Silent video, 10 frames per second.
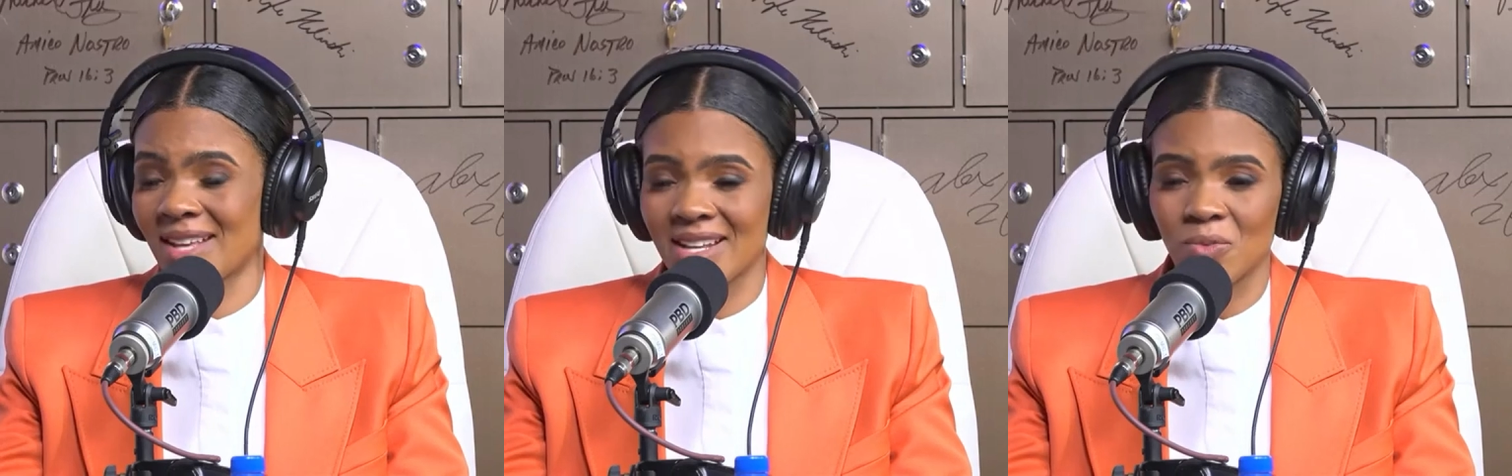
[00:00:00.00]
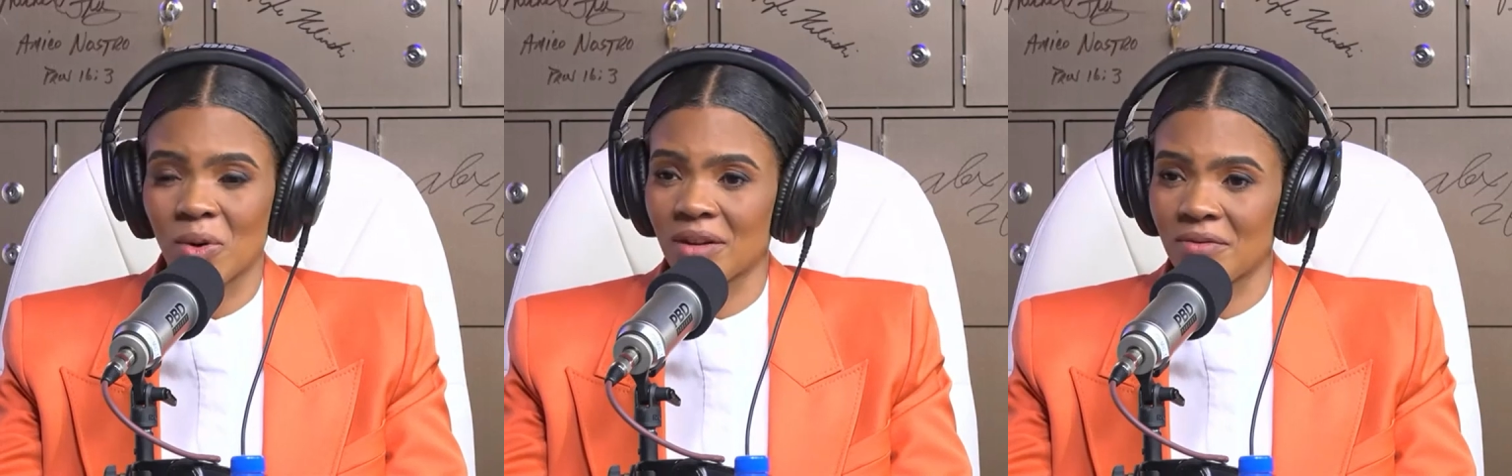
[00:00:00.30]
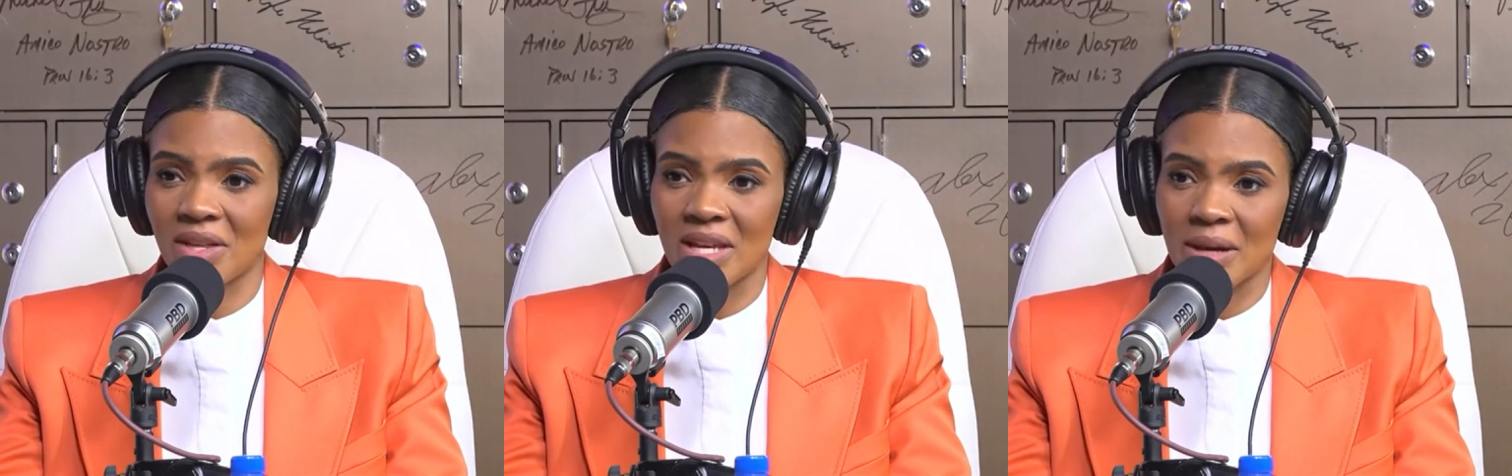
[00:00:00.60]
That is one
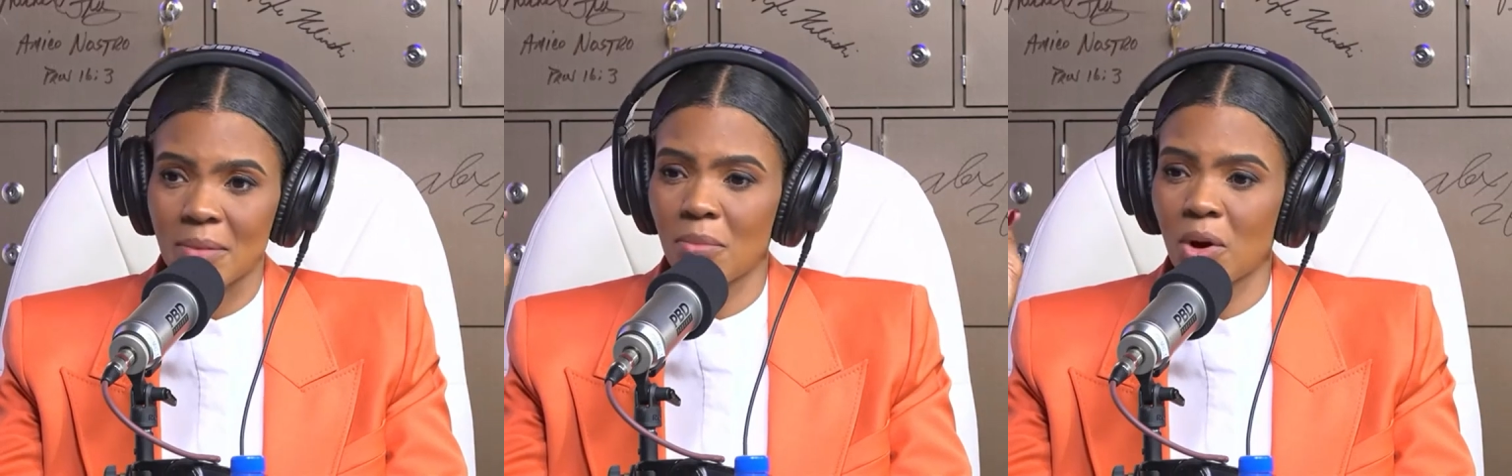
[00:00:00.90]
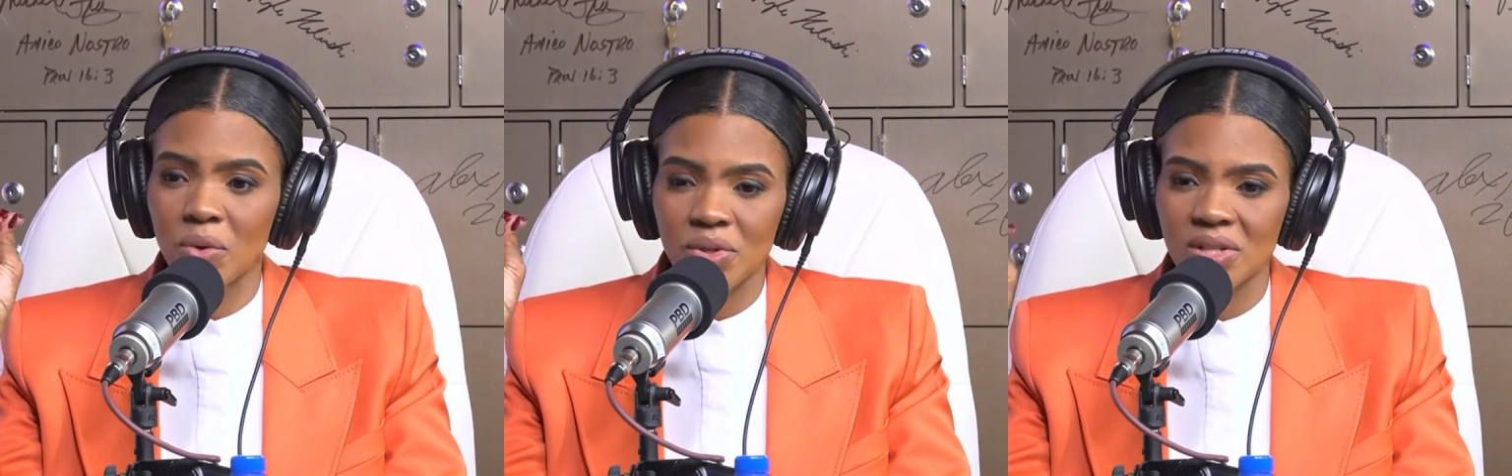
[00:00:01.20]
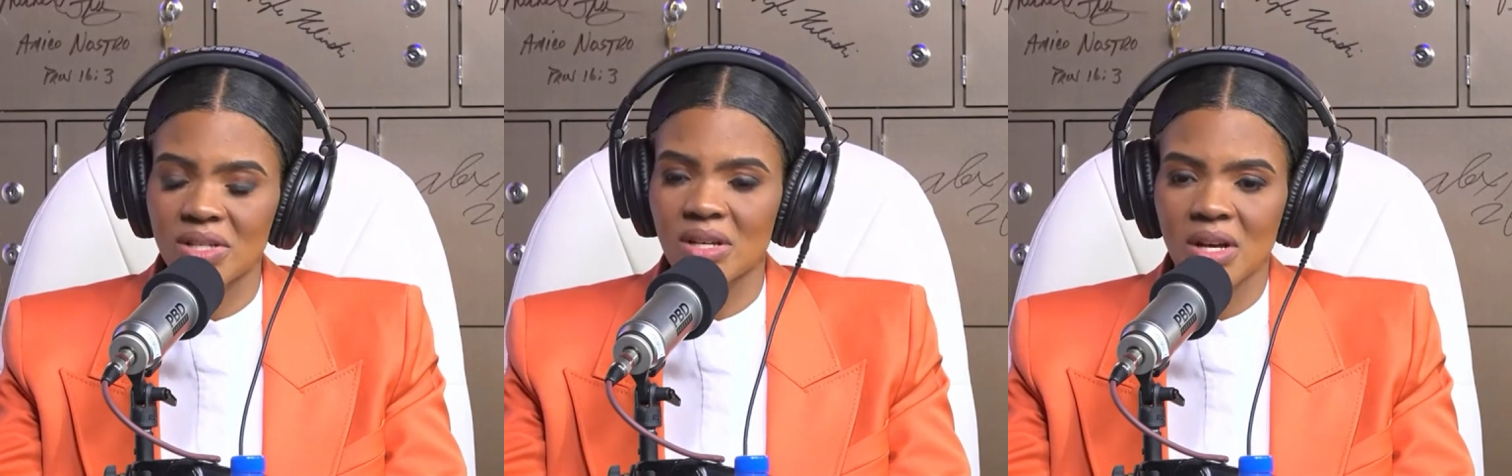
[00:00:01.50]
of the
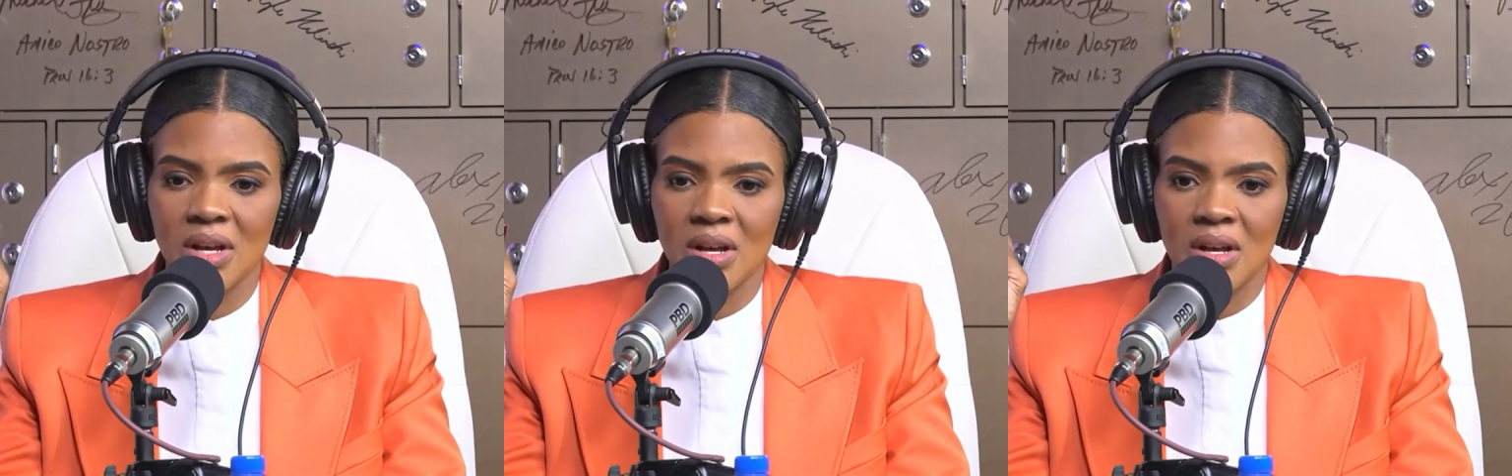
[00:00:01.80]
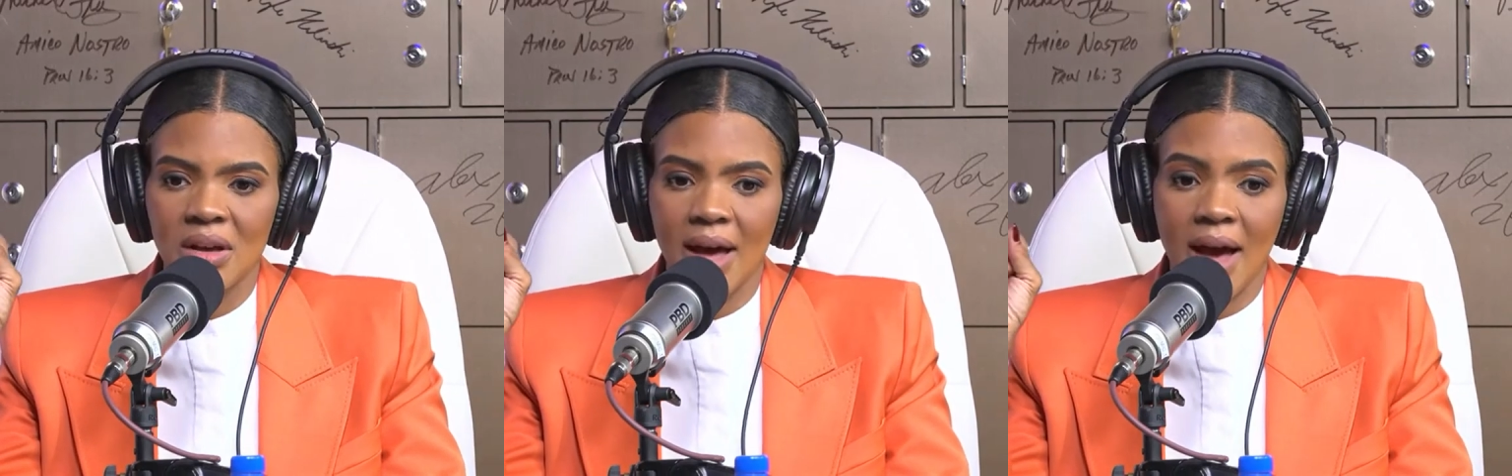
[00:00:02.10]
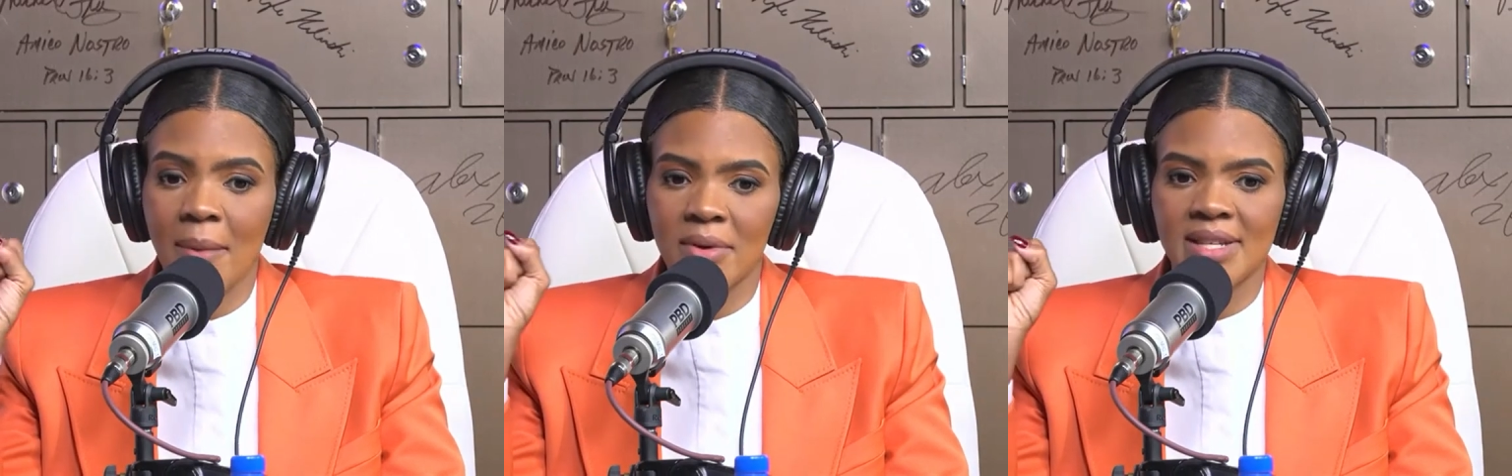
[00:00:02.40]
most,
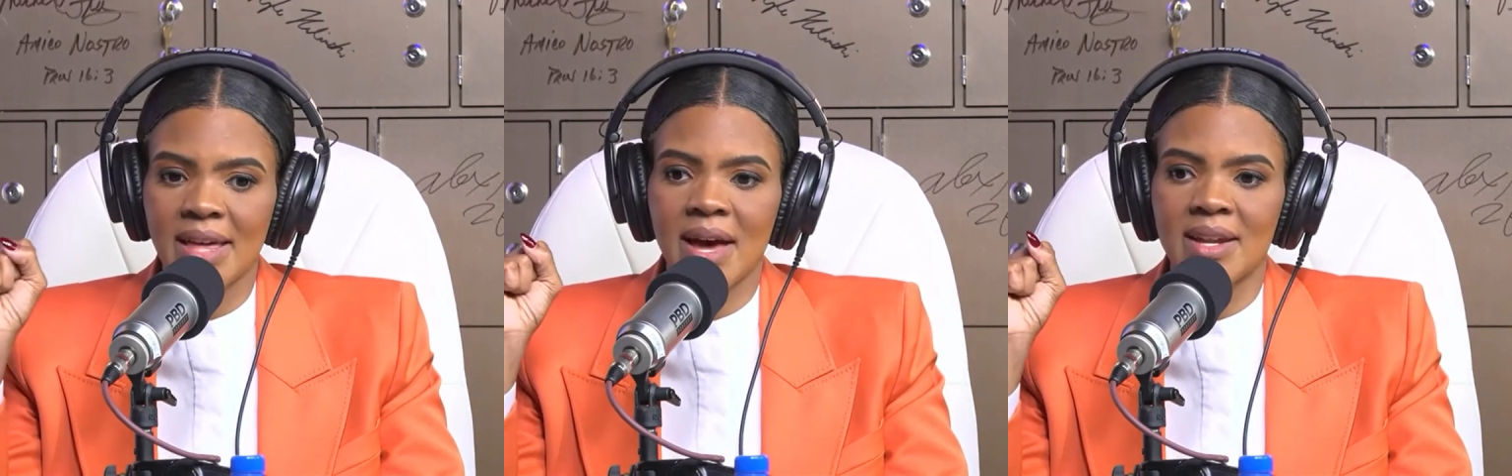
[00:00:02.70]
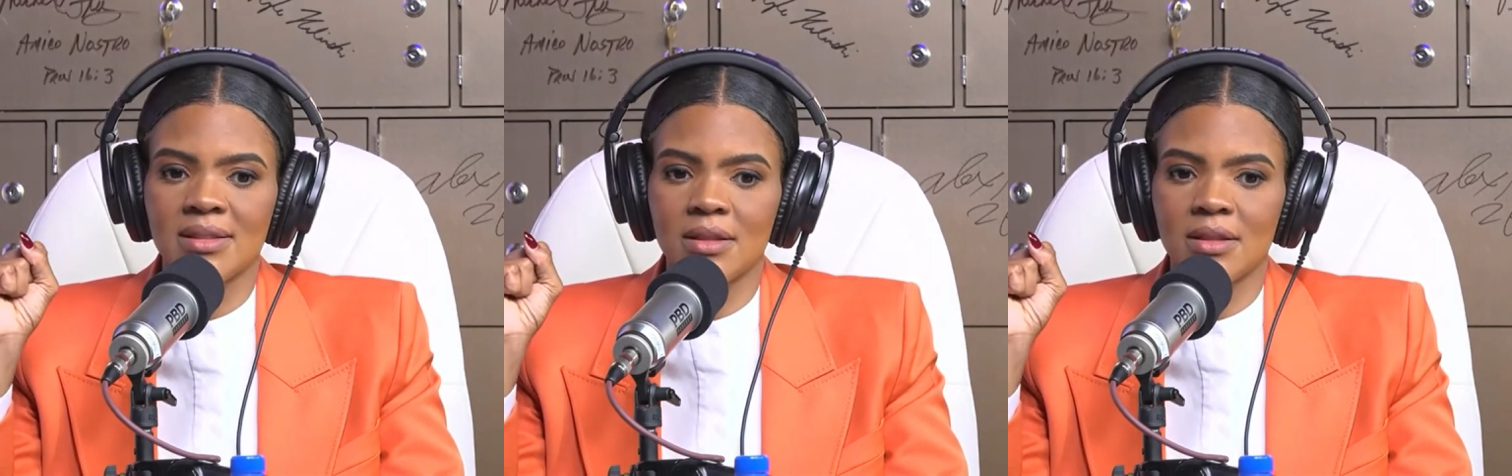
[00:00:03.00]
I would say that is